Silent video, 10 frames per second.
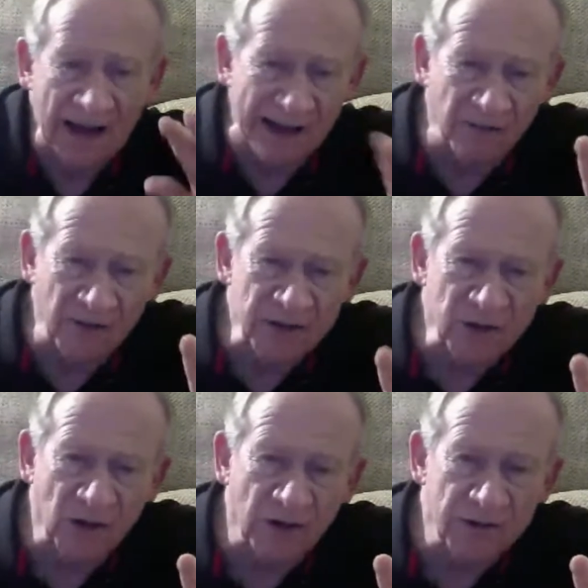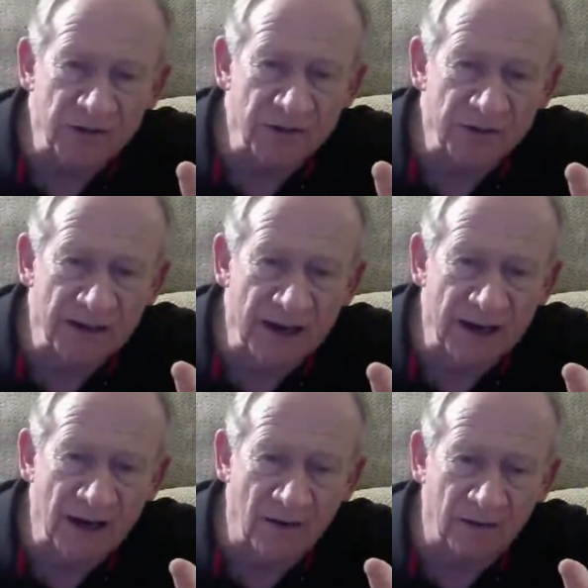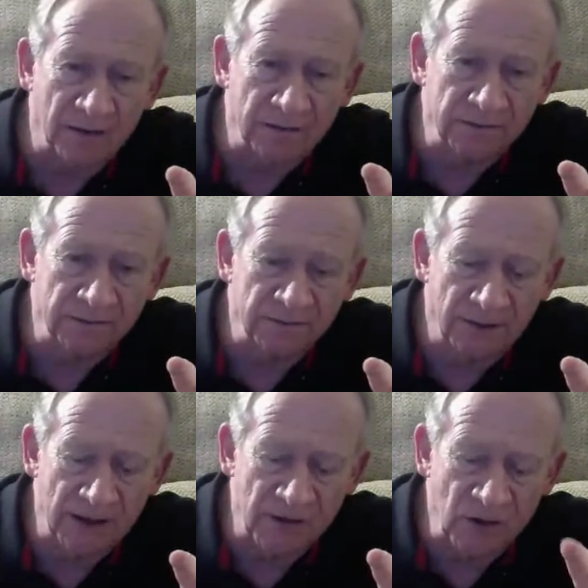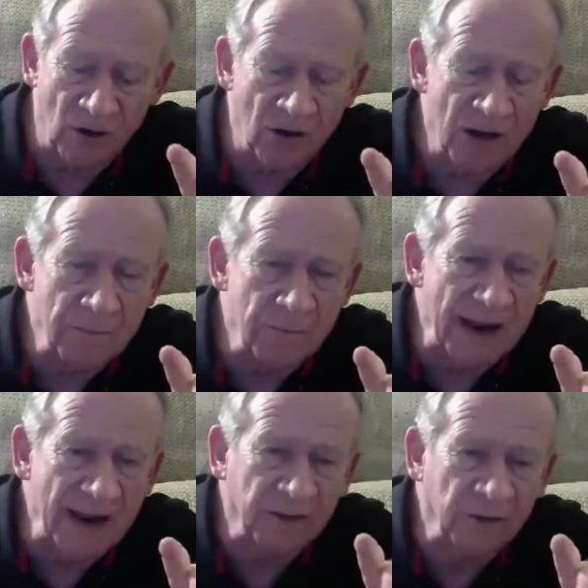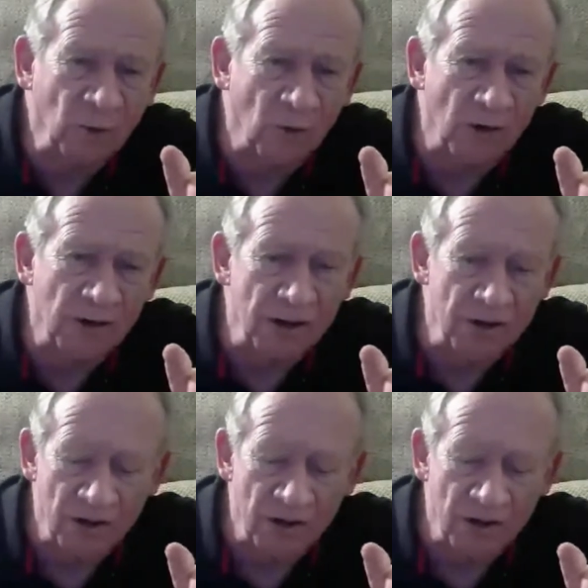every church now is turning back toward